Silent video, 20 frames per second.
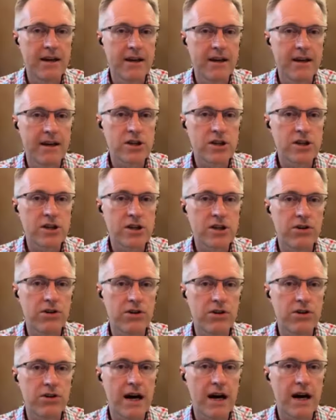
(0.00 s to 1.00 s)
So
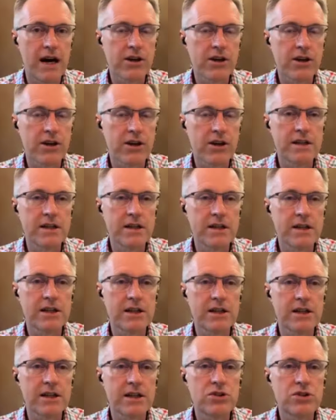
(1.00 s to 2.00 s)
hire the good consultant
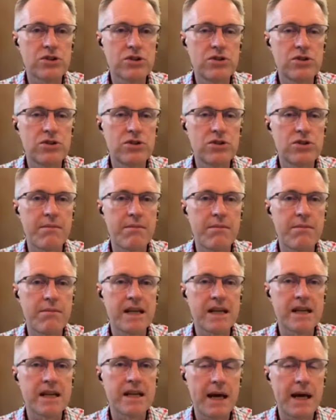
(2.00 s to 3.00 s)
or two to come and
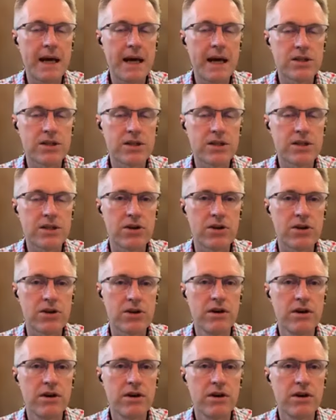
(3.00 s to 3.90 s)
explain this to you,